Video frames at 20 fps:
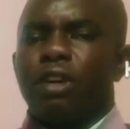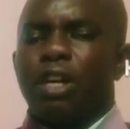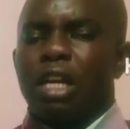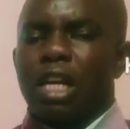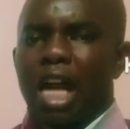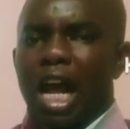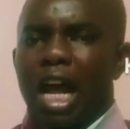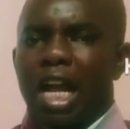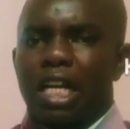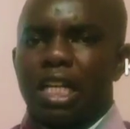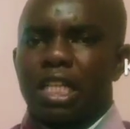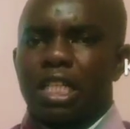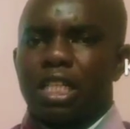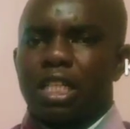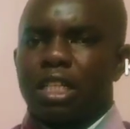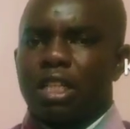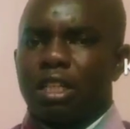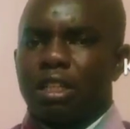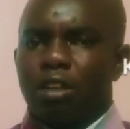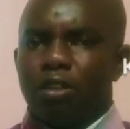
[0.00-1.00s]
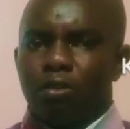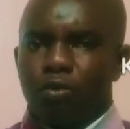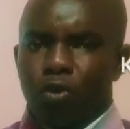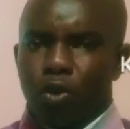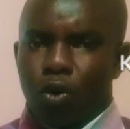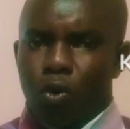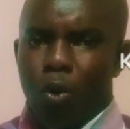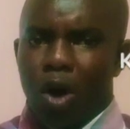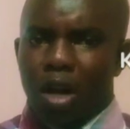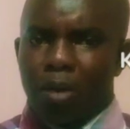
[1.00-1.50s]
runs
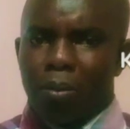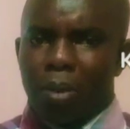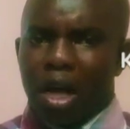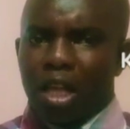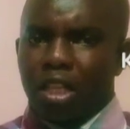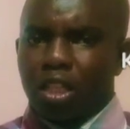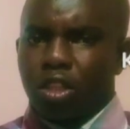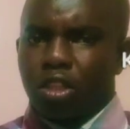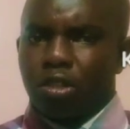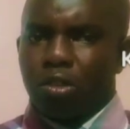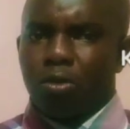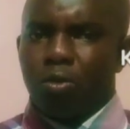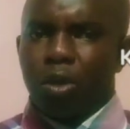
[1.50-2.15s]
for 1 month.